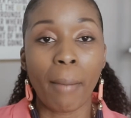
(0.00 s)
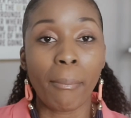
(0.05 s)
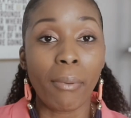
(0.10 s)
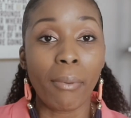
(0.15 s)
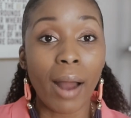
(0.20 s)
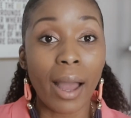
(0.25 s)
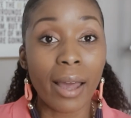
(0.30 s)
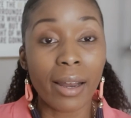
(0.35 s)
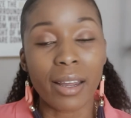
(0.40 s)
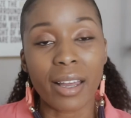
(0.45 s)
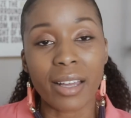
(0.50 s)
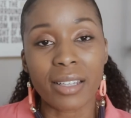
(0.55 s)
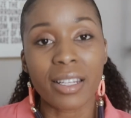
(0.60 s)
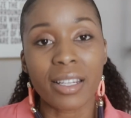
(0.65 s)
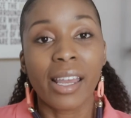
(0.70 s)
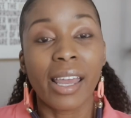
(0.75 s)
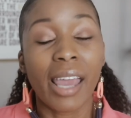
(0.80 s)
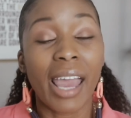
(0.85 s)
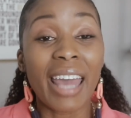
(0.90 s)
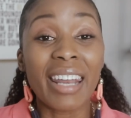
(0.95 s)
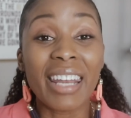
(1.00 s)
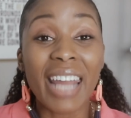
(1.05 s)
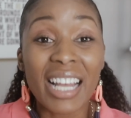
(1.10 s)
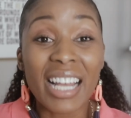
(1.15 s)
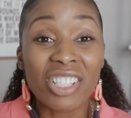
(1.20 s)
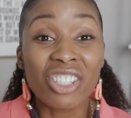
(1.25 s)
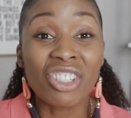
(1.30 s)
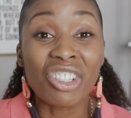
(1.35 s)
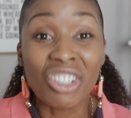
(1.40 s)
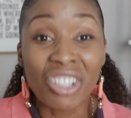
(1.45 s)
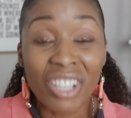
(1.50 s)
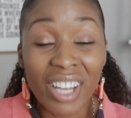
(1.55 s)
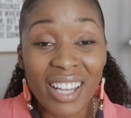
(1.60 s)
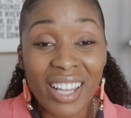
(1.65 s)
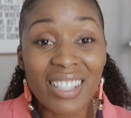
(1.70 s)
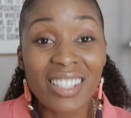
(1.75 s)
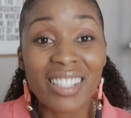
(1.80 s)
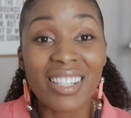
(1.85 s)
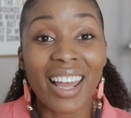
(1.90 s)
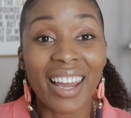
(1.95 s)
products. And that's
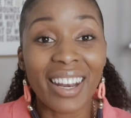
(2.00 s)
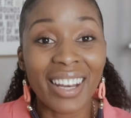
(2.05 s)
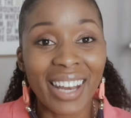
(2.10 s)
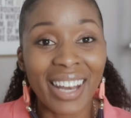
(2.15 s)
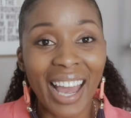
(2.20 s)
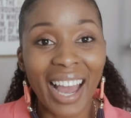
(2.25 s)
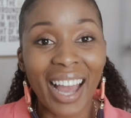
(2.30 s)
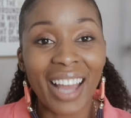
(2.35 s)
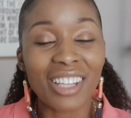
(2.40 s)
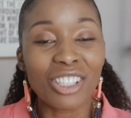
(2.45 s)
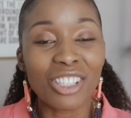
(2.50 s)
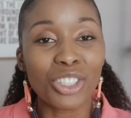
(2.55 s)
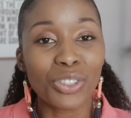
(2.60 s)
just not